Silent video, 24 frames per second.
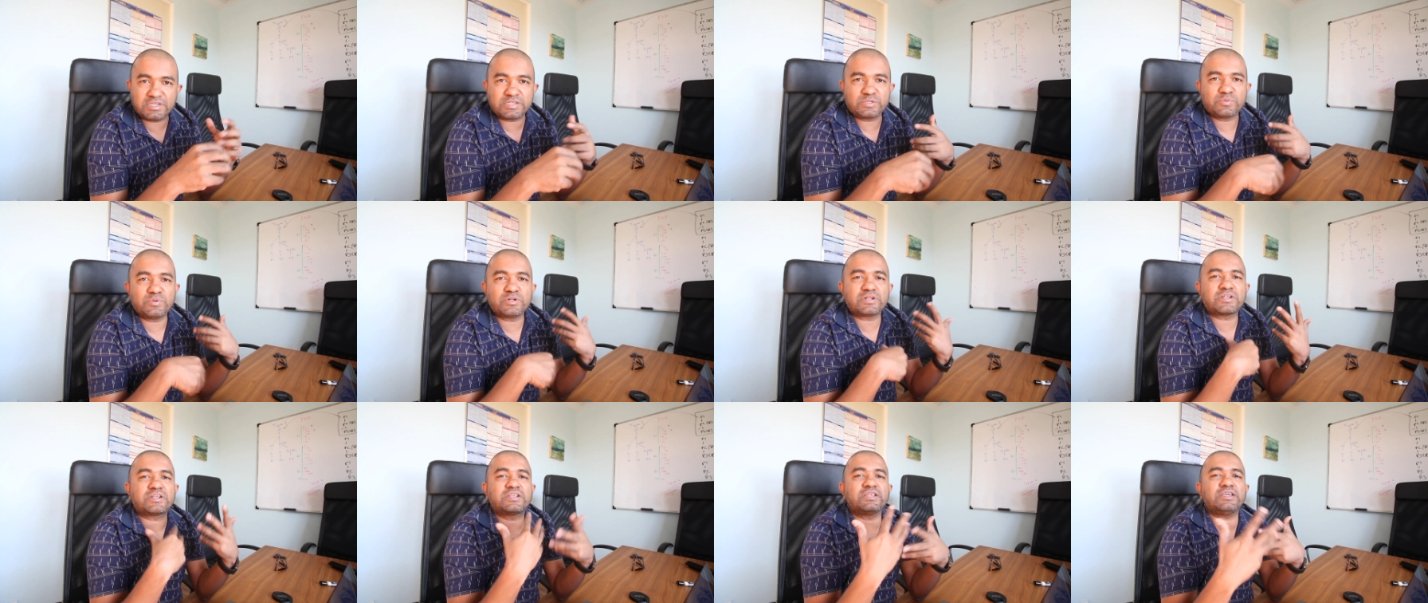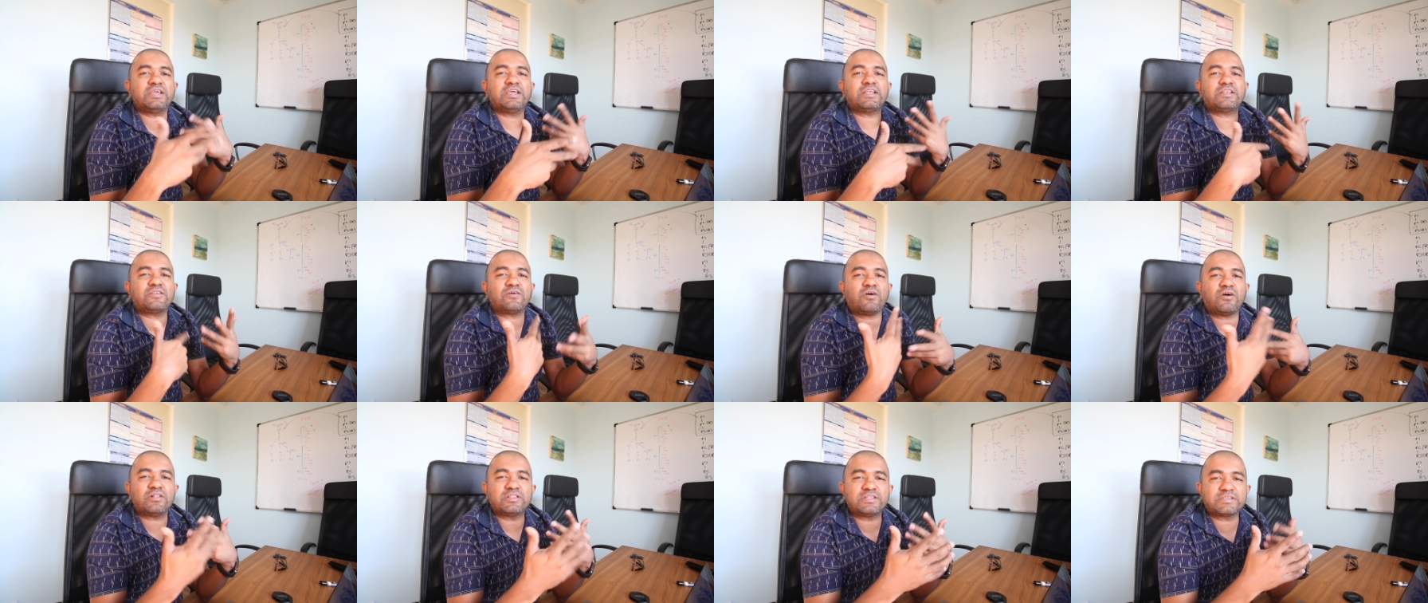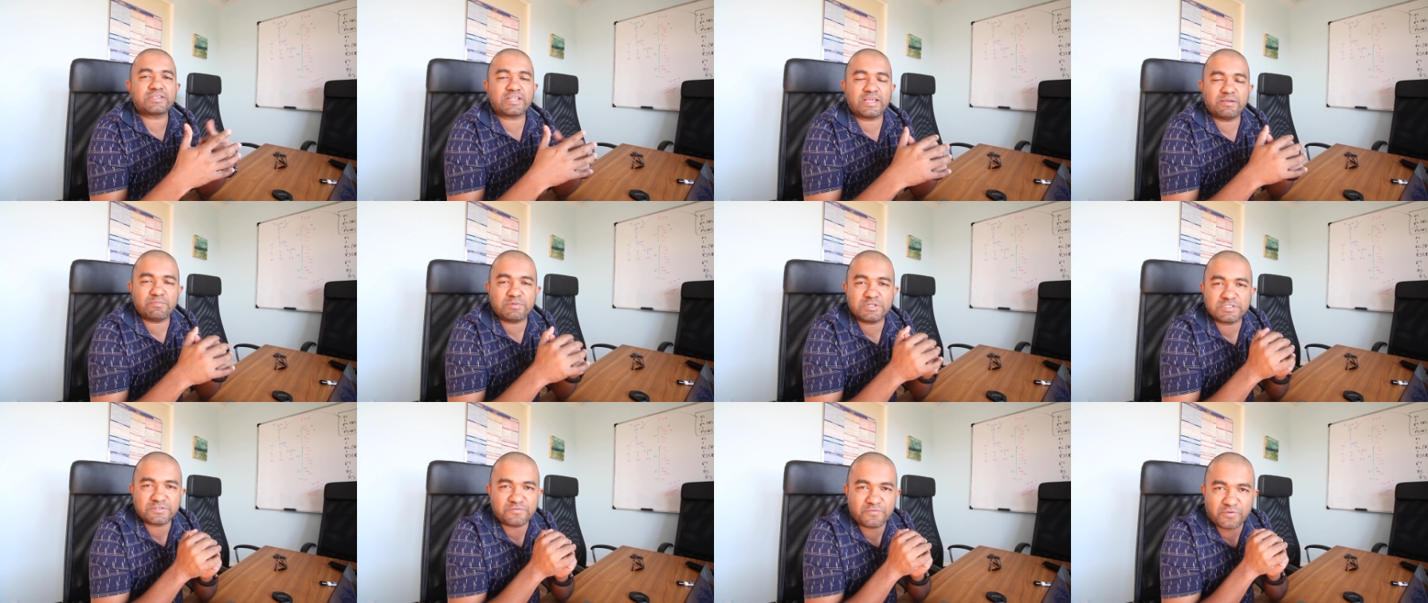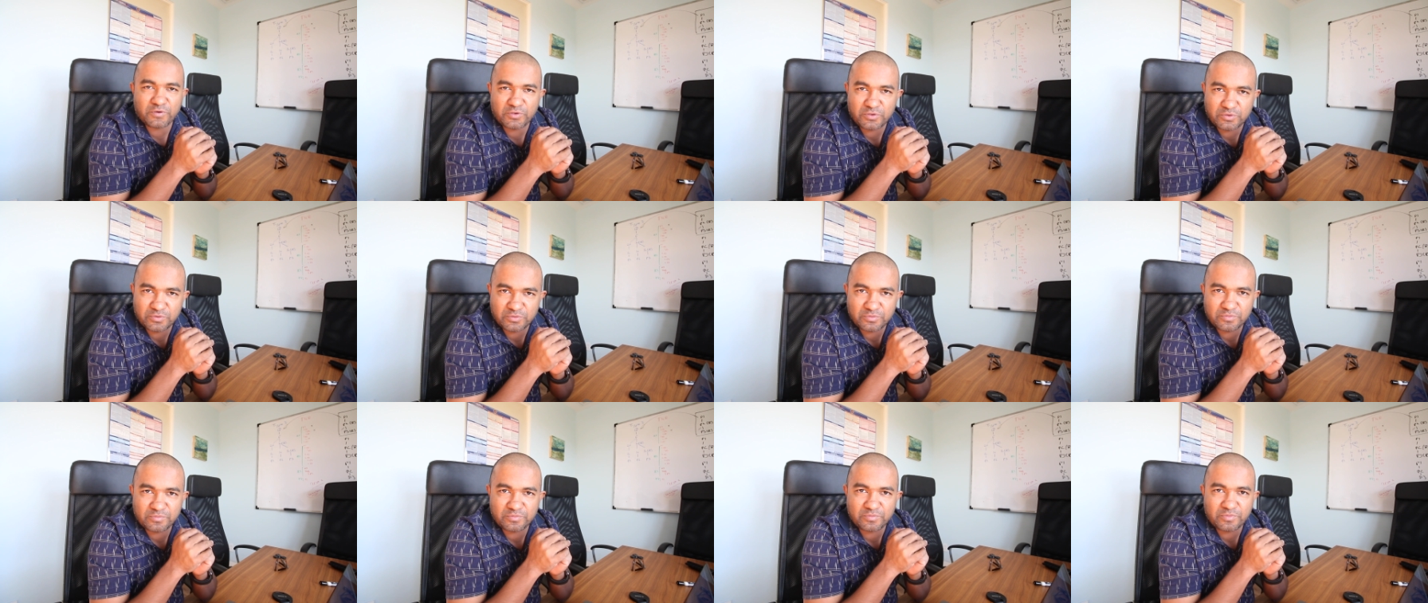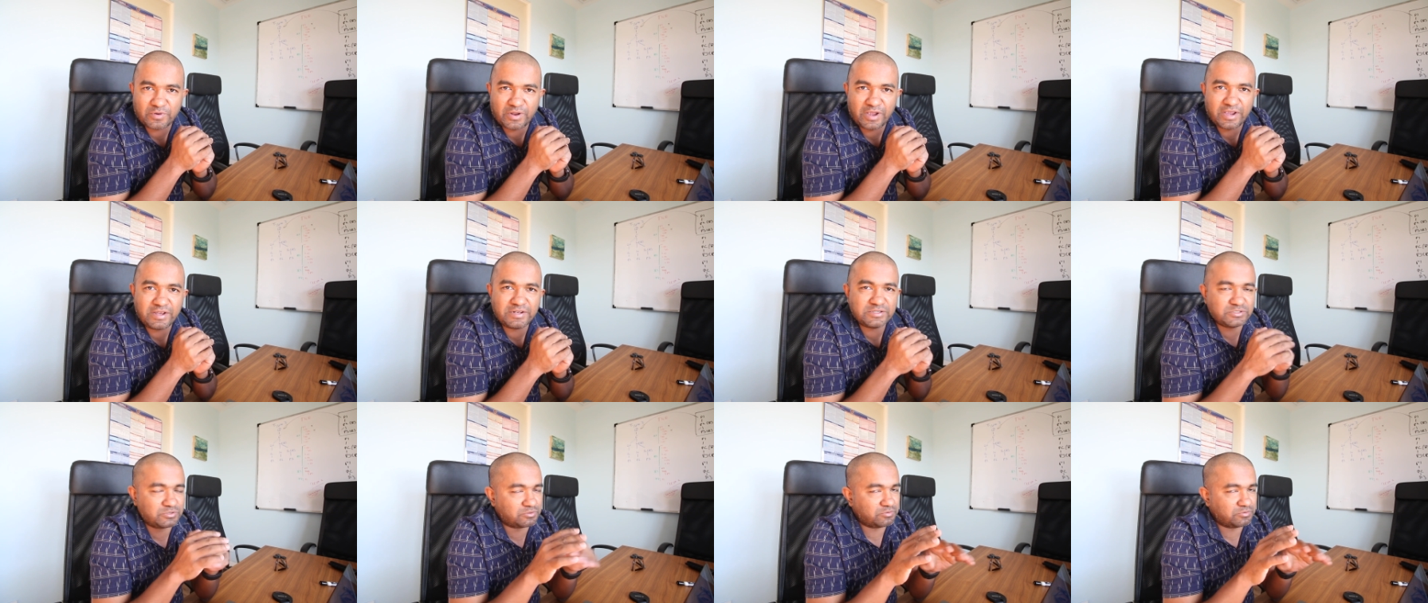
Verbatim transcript: It will create all the tables for you, right?